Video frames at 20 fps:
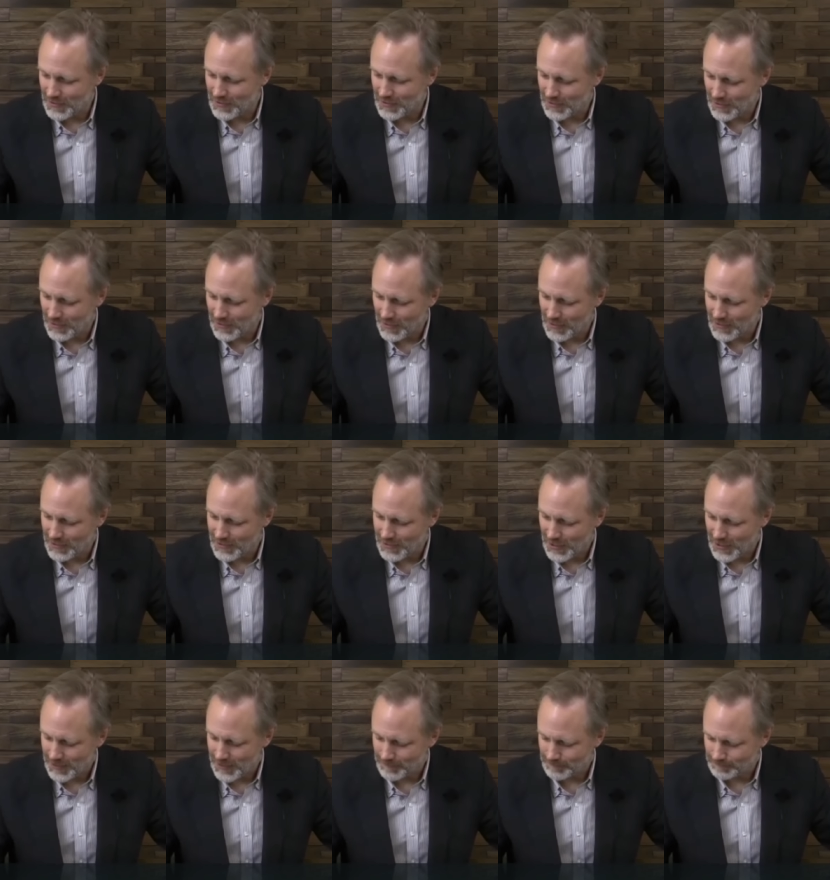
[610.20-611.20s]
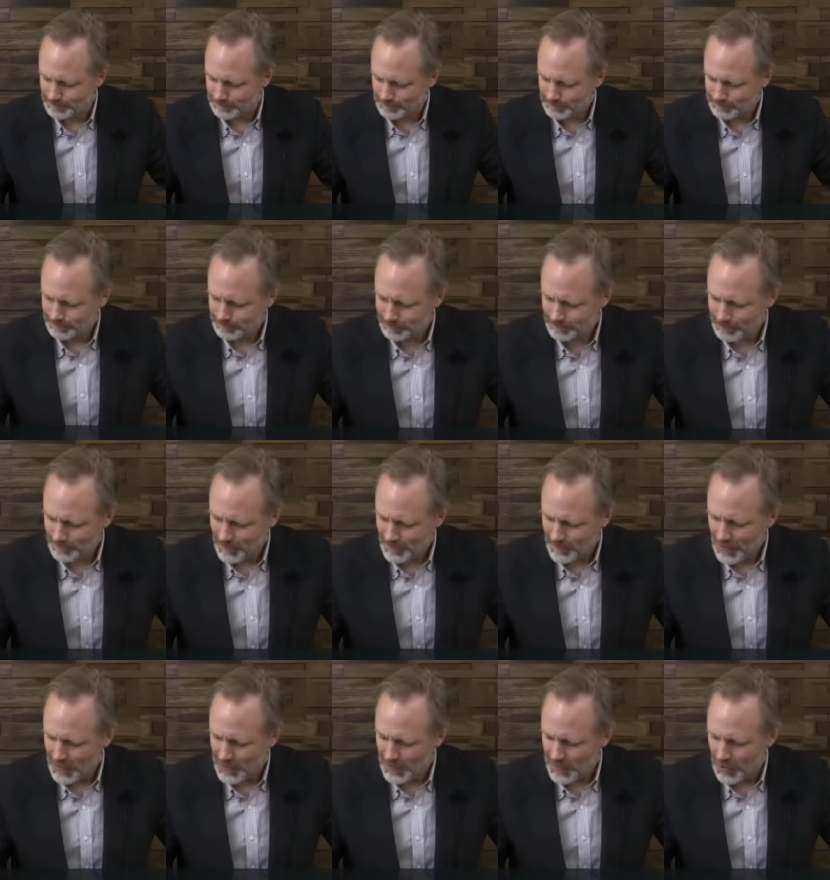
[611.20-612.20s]
is um,
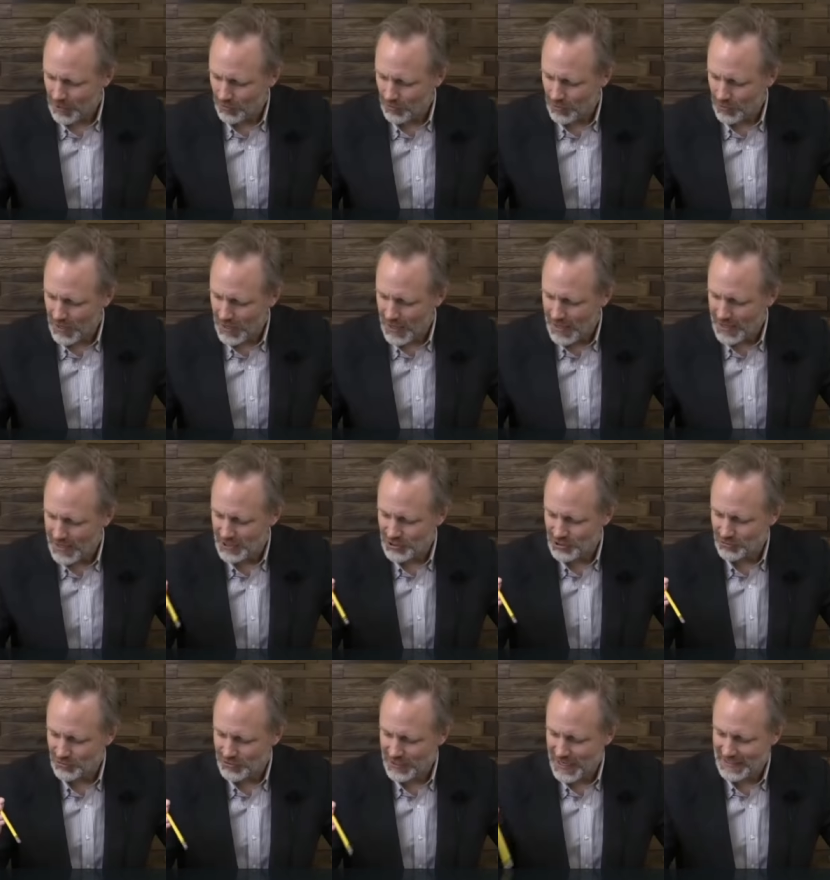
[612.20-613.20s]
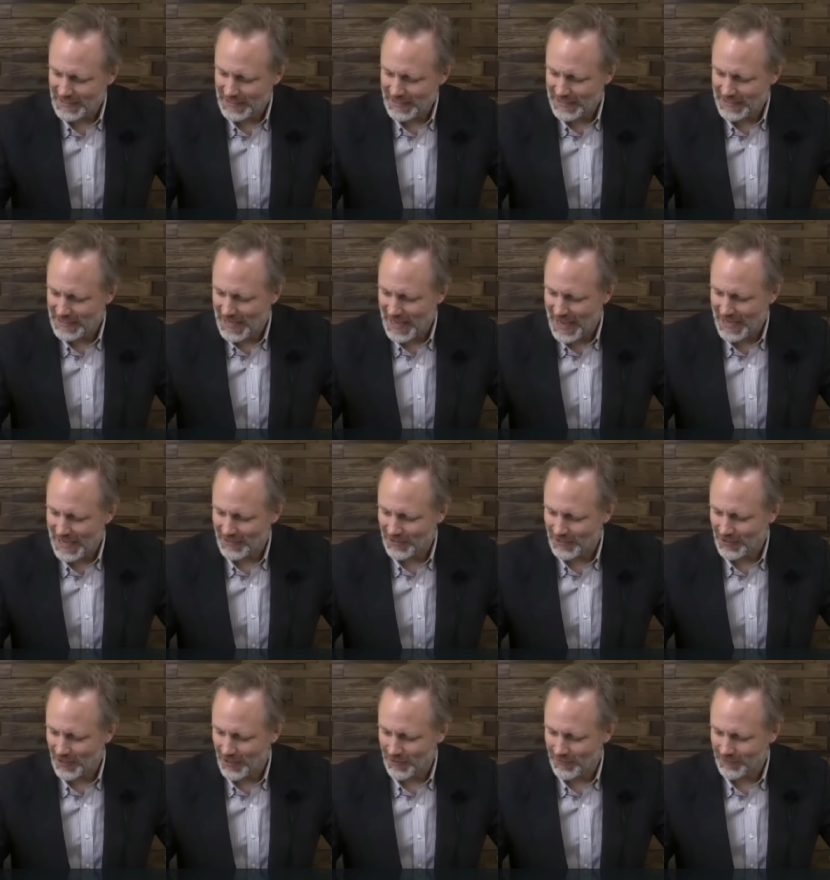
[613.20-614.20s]
you know, as you get to the
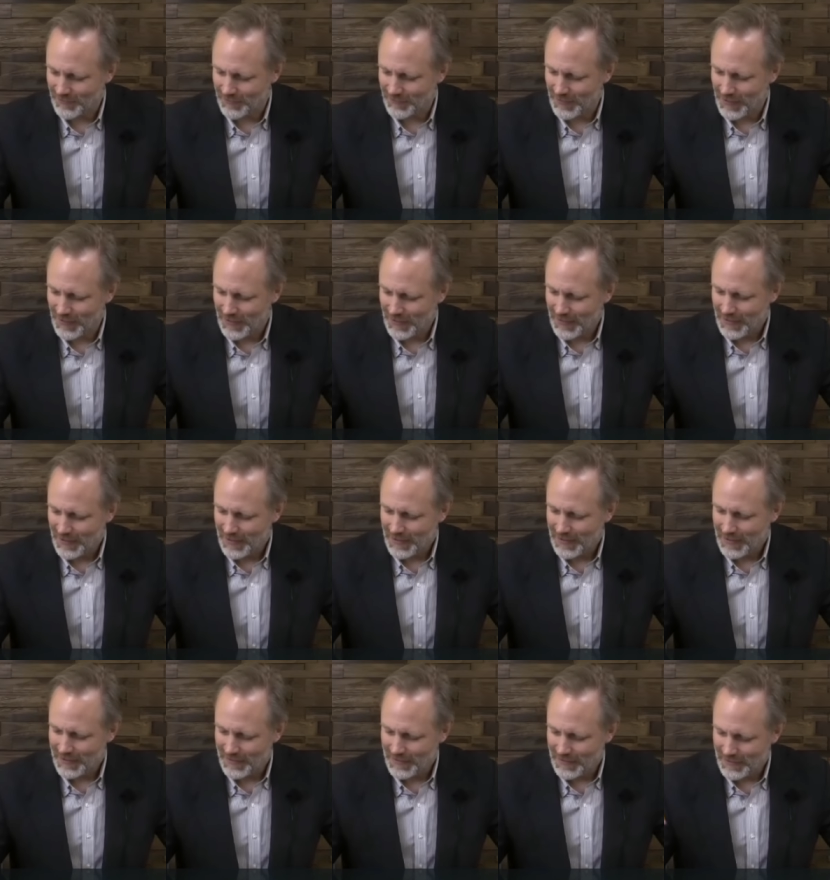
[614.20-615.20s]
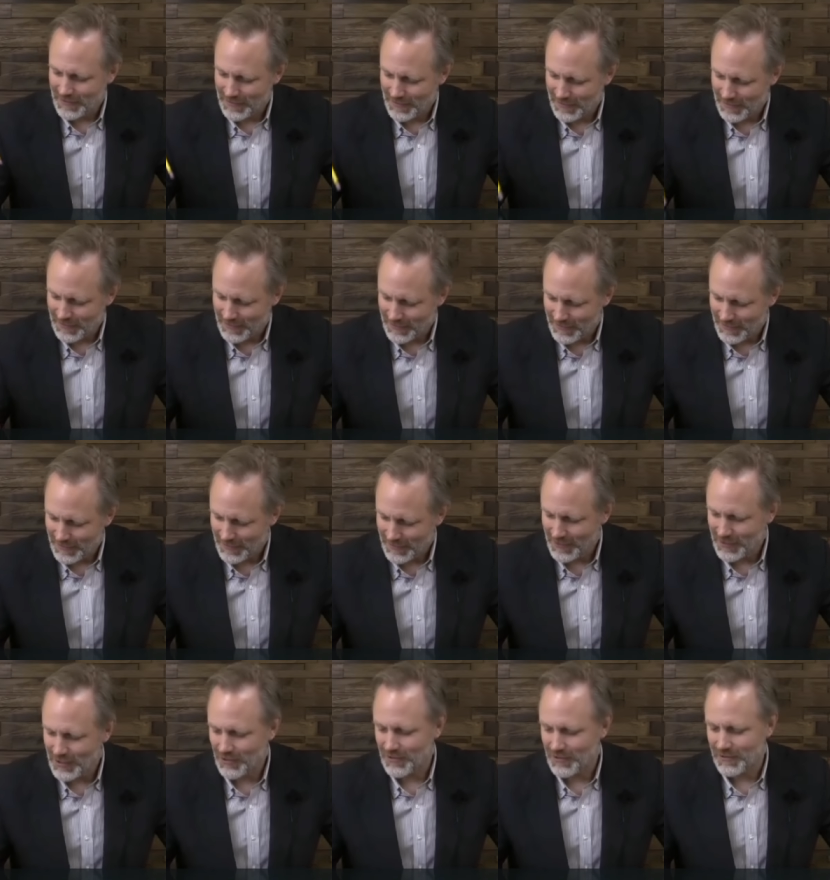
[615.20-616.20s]
end of
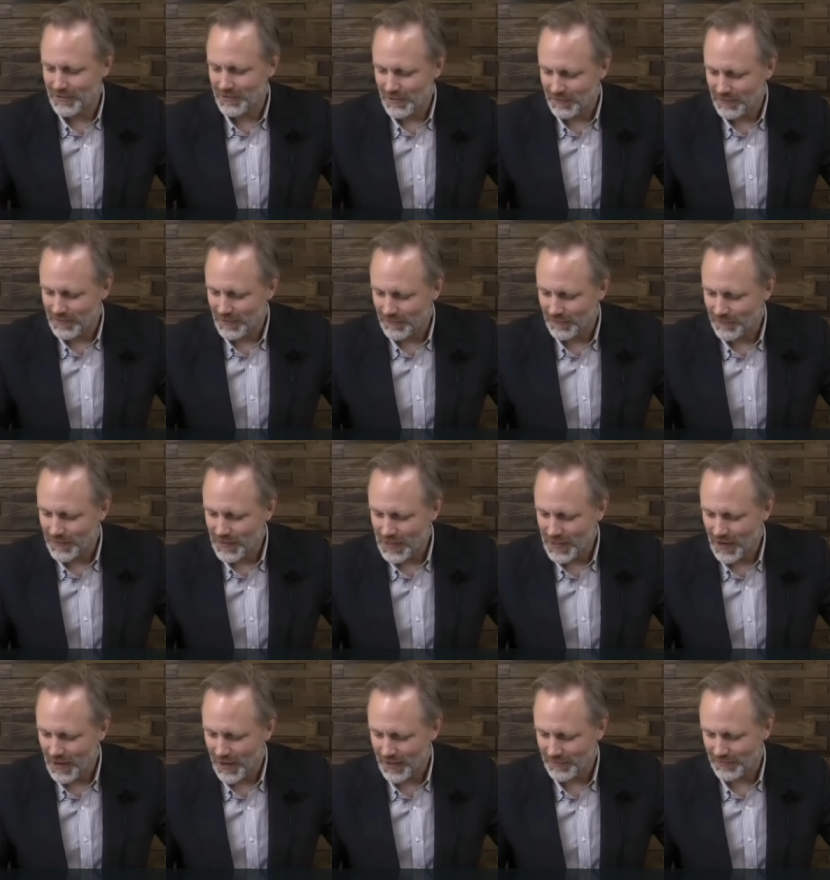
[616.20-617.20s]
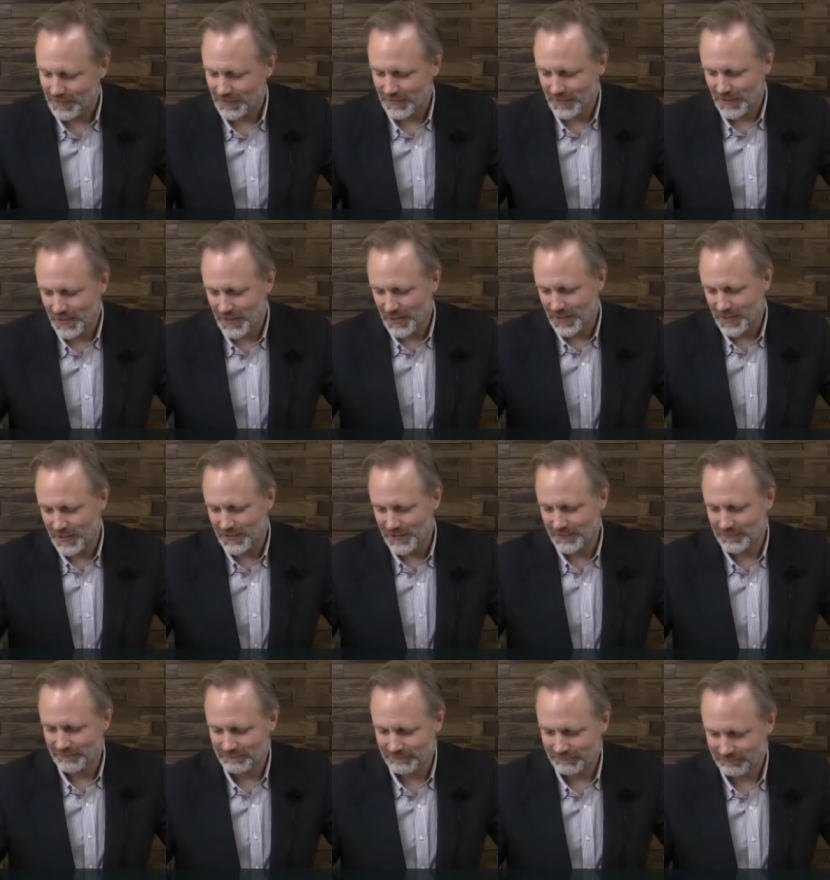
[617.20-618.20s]
you know the the, the fiat
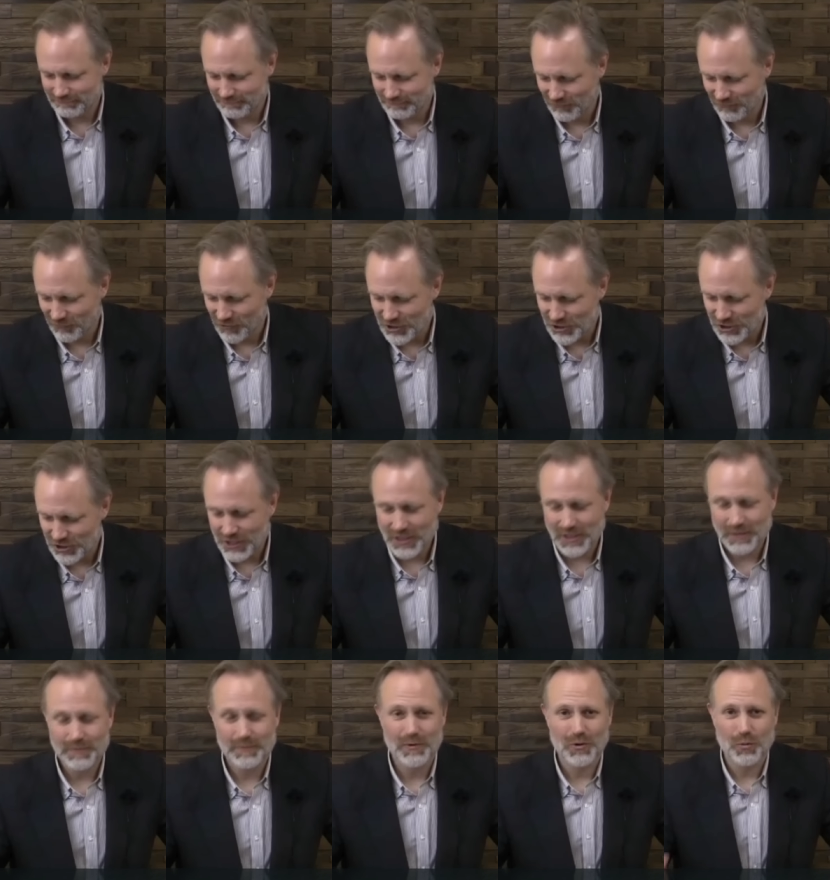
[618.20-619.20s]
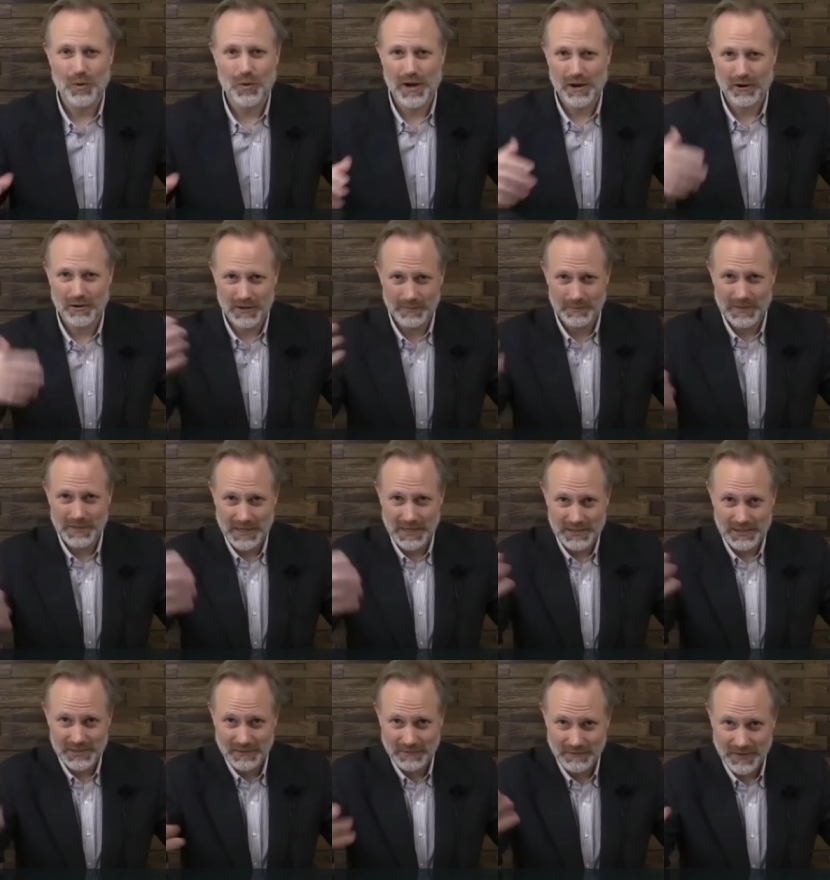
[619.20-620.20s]
uh, regime where it
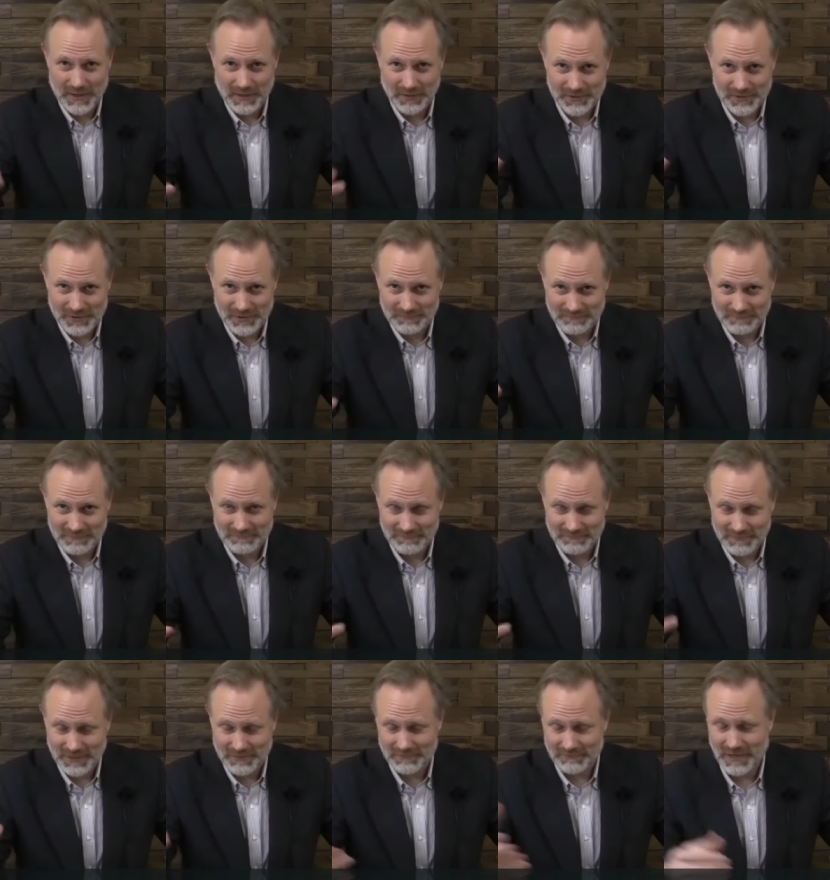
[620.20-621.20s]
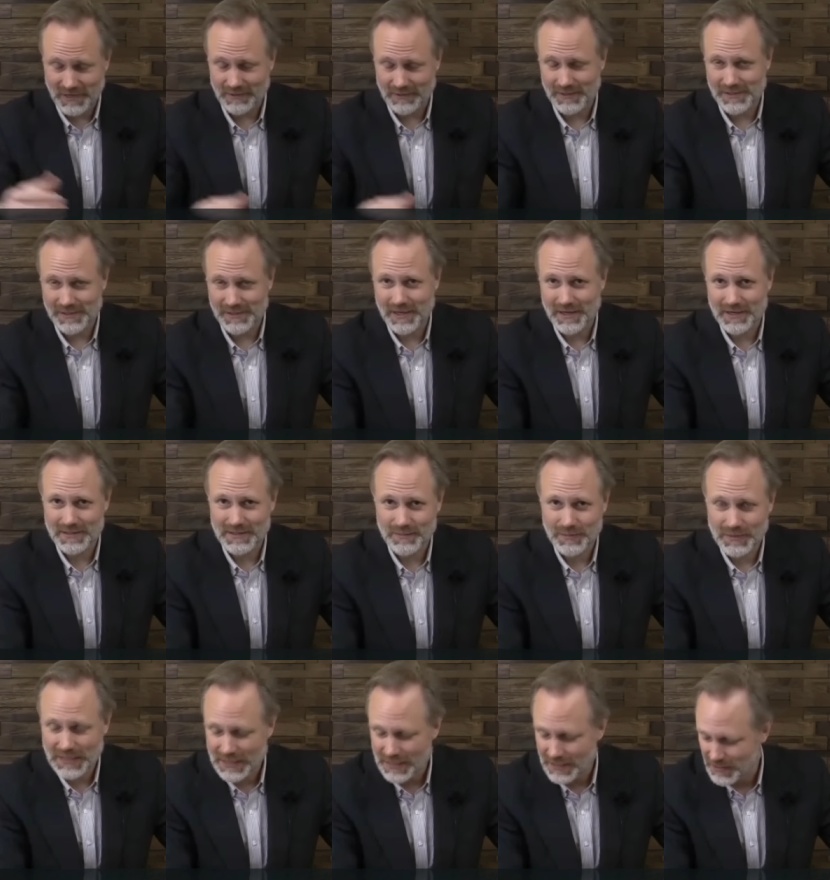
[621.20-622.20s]
begins to fail, as you you know rightly said, it's
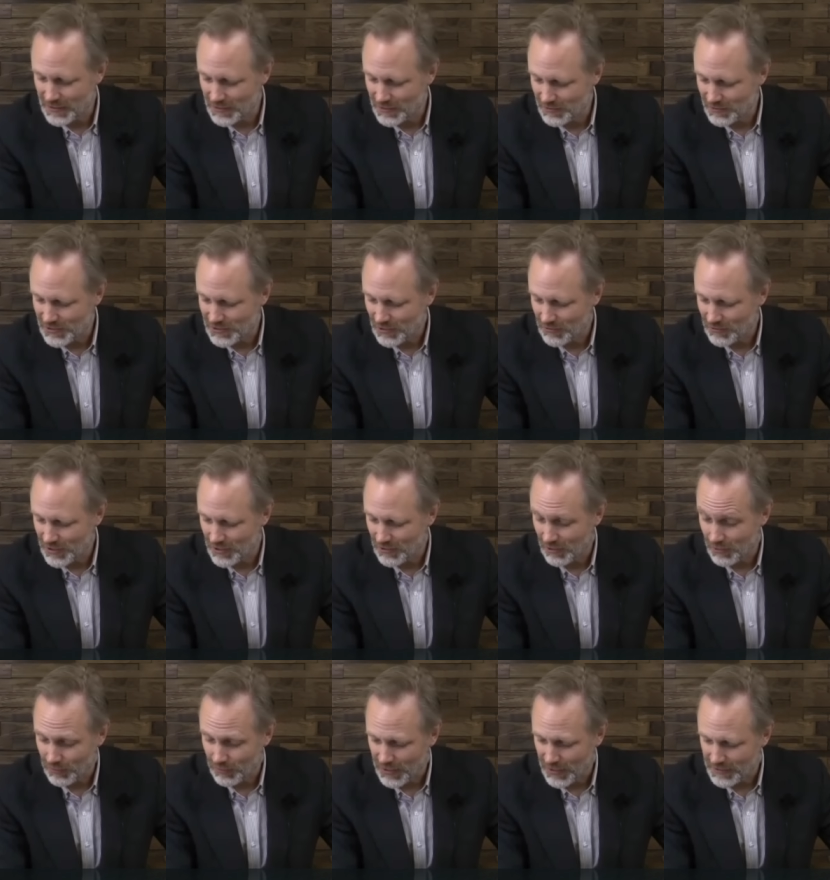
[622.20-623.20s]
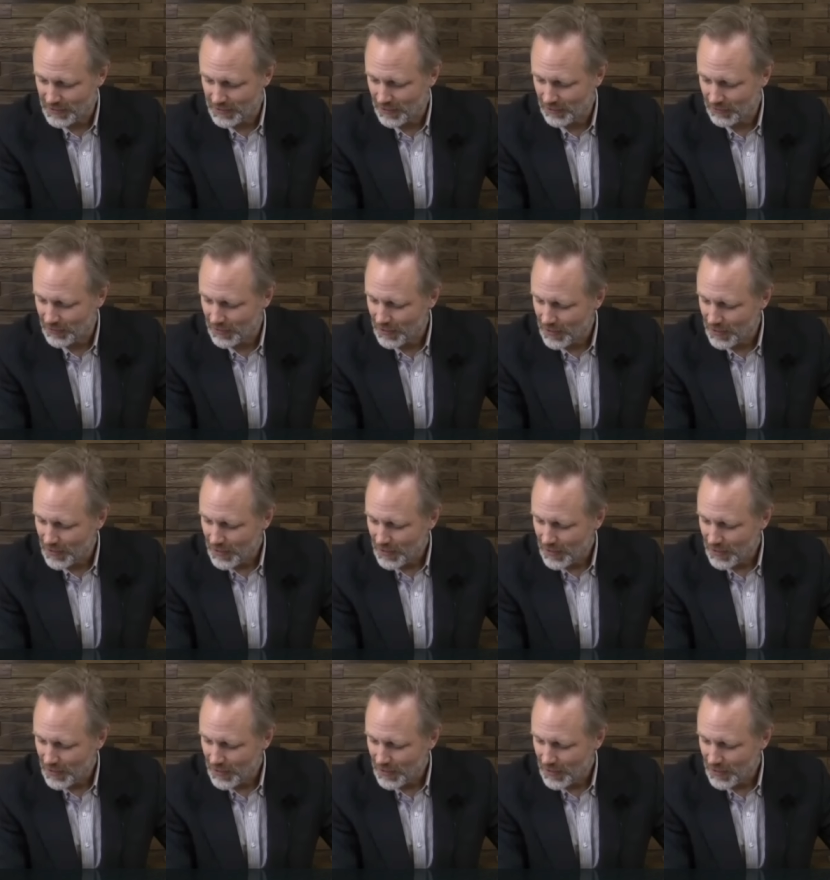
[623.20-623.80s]
beginning to do so here or break down.